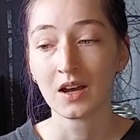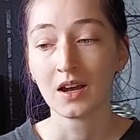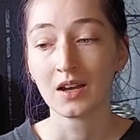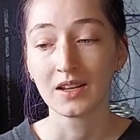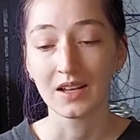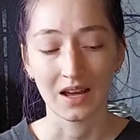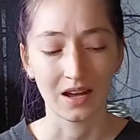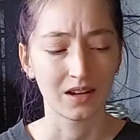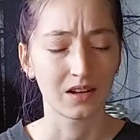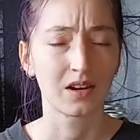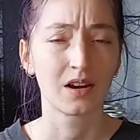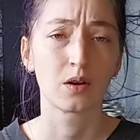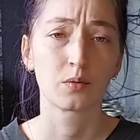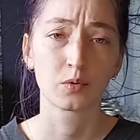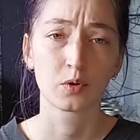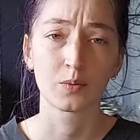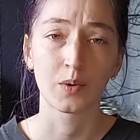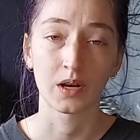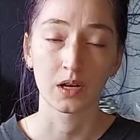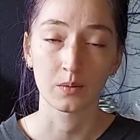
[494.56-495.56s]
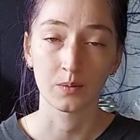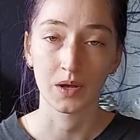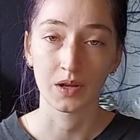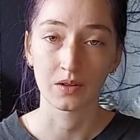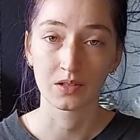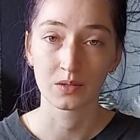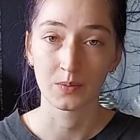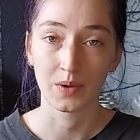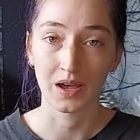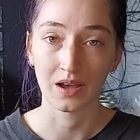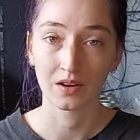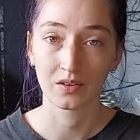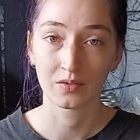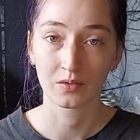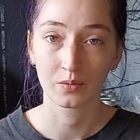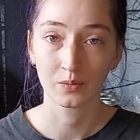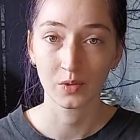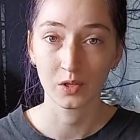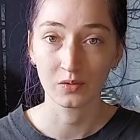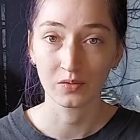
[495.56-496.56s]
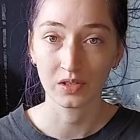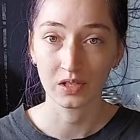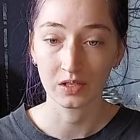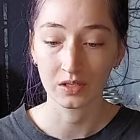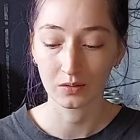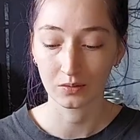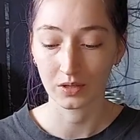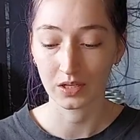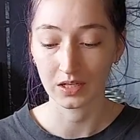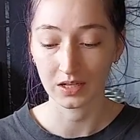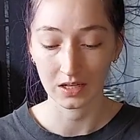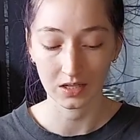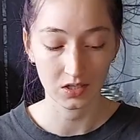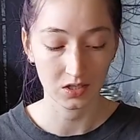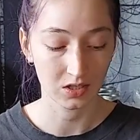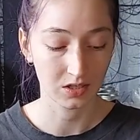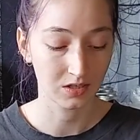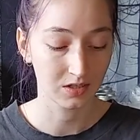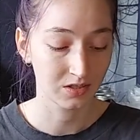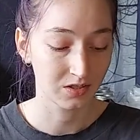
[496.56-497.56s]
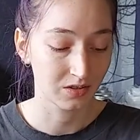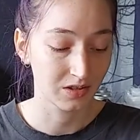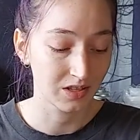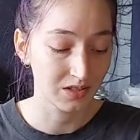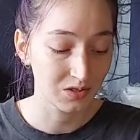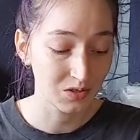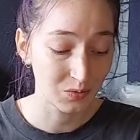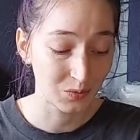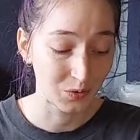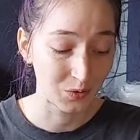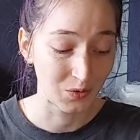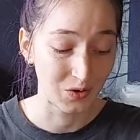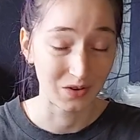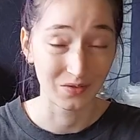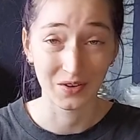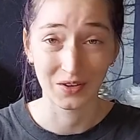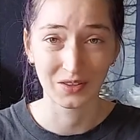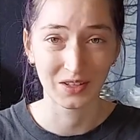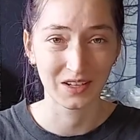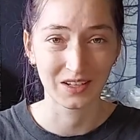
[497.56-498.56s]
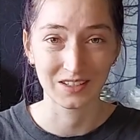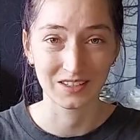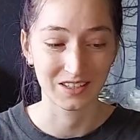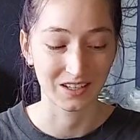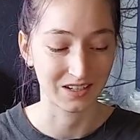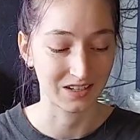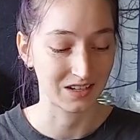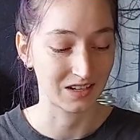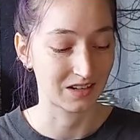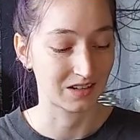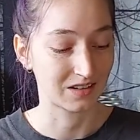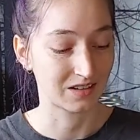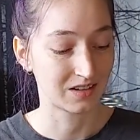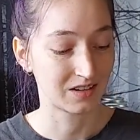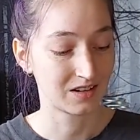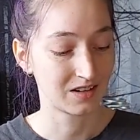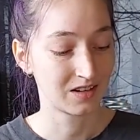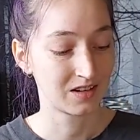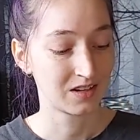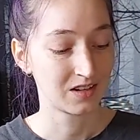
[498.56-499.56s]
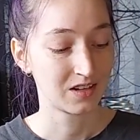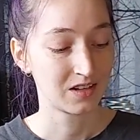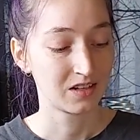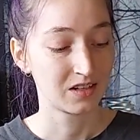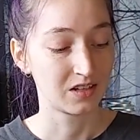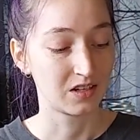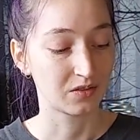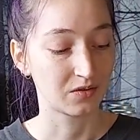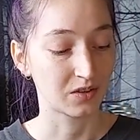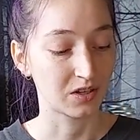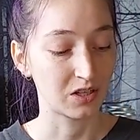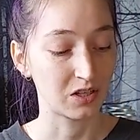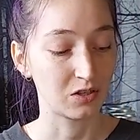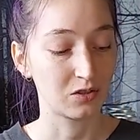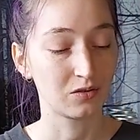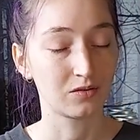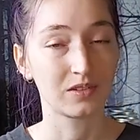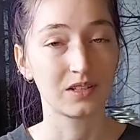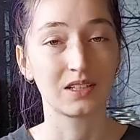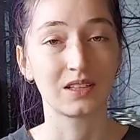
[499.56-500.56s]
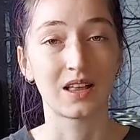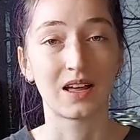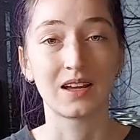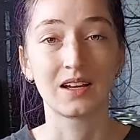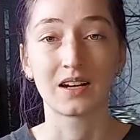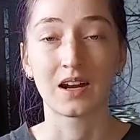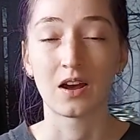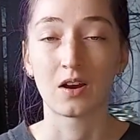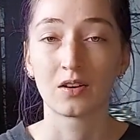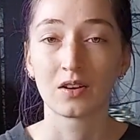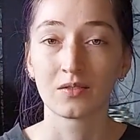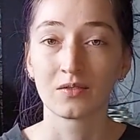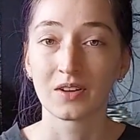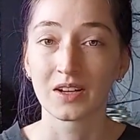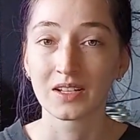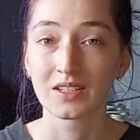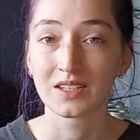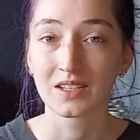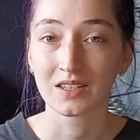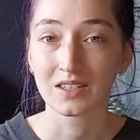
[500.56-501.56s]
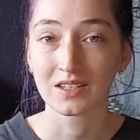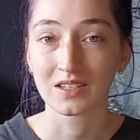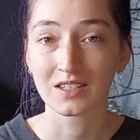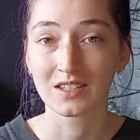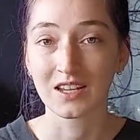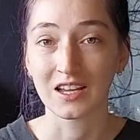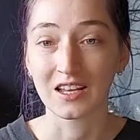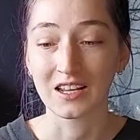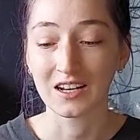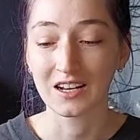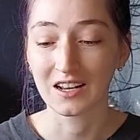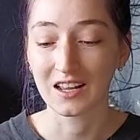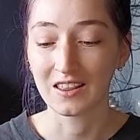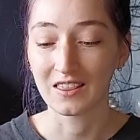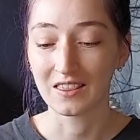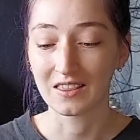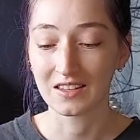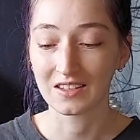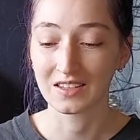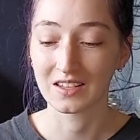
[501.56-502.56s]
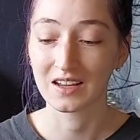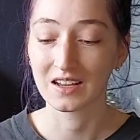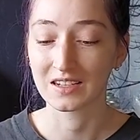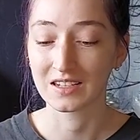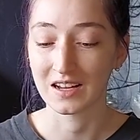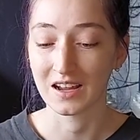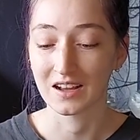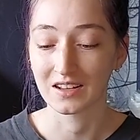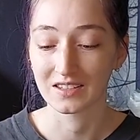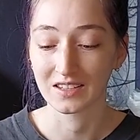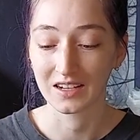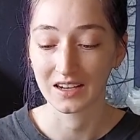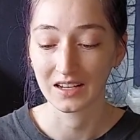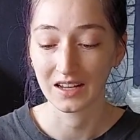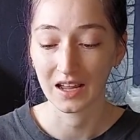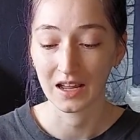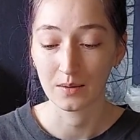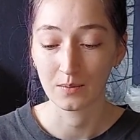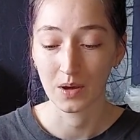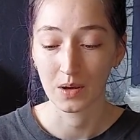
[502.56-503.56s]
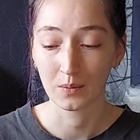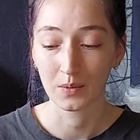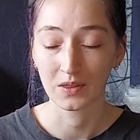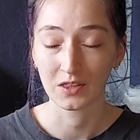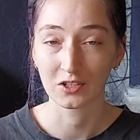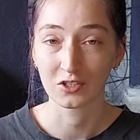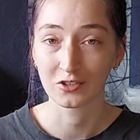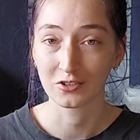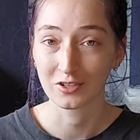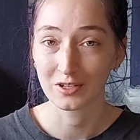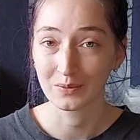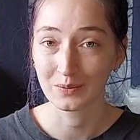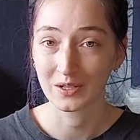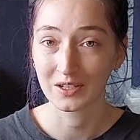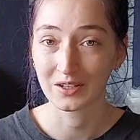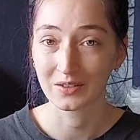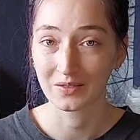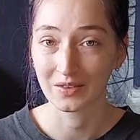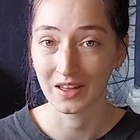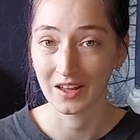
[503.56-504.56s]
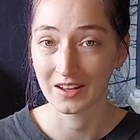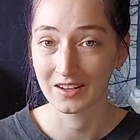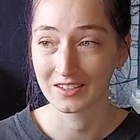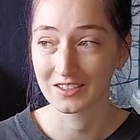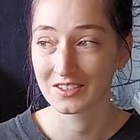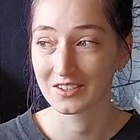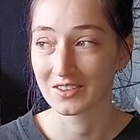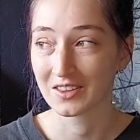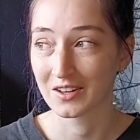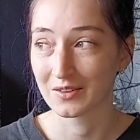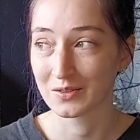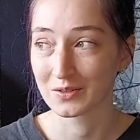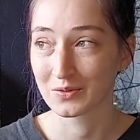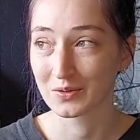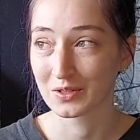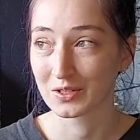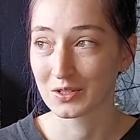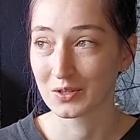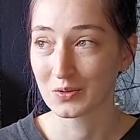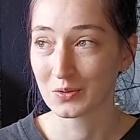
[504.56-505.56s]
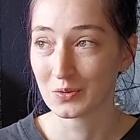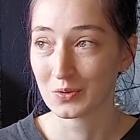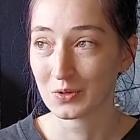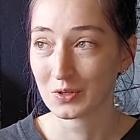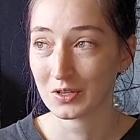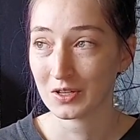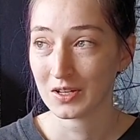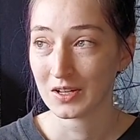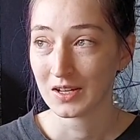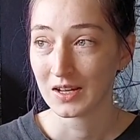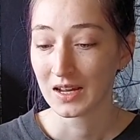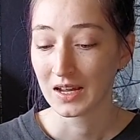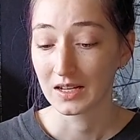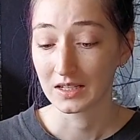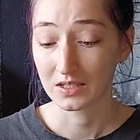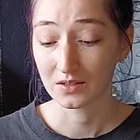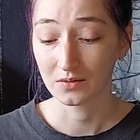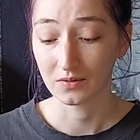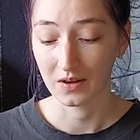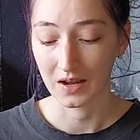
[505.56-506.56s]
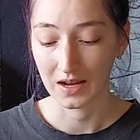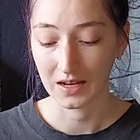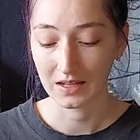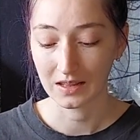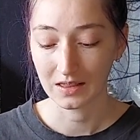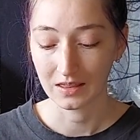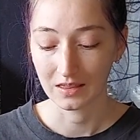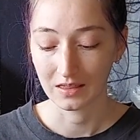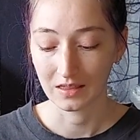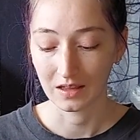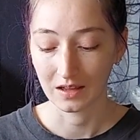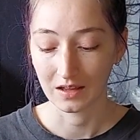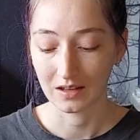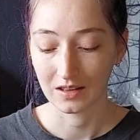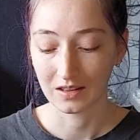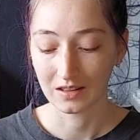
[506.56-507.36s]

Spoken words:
bounce back from UV radiation. So that's super cool. I found like a study on different UV light and how it affects like the skin, and this antioxidant came up in the treatment of that. So that was really cool. And to find that